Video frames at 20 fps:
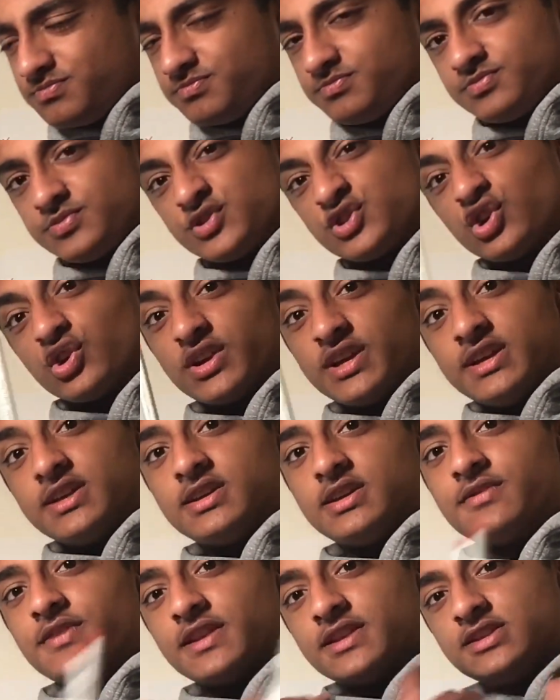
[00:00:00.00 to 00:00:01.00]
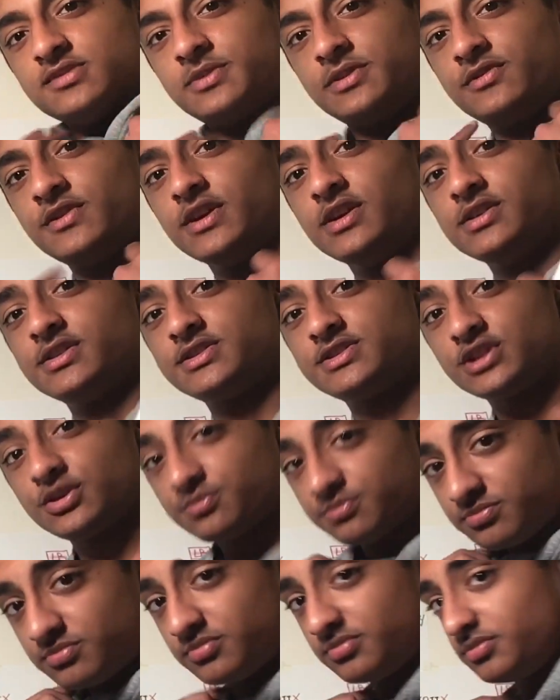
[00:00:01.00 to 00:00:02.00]
solid defensive midfielder.
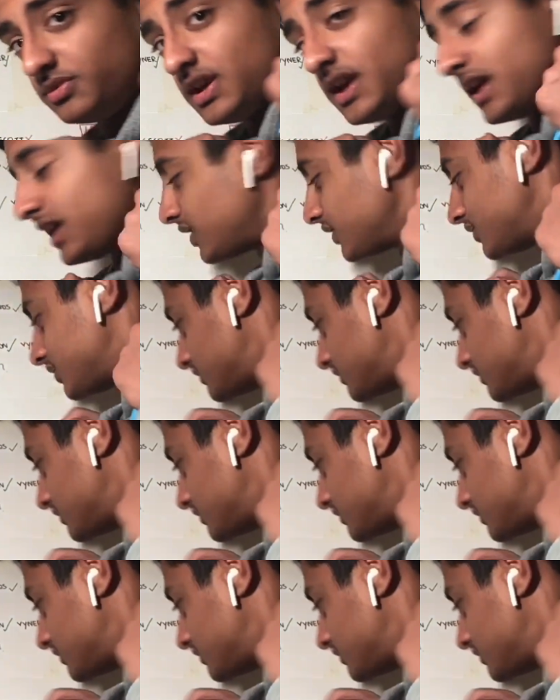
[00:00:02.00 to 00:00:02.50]
So yeah, I'd